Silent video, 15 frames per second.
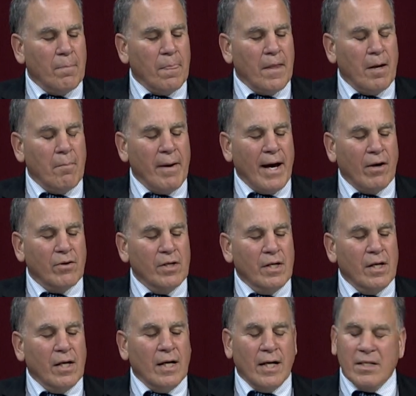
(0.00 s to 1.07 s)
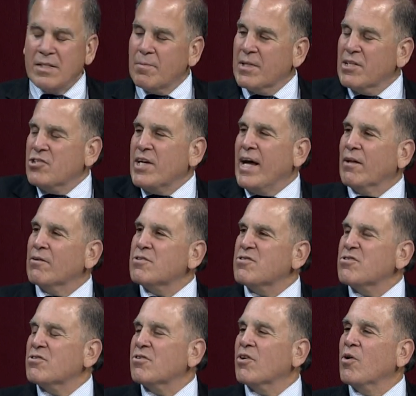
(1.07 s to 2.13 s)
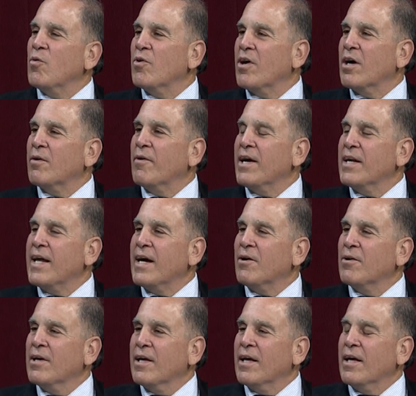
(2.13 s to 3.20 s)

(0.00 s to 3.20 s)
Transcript: about some of the challenges that are going on right now.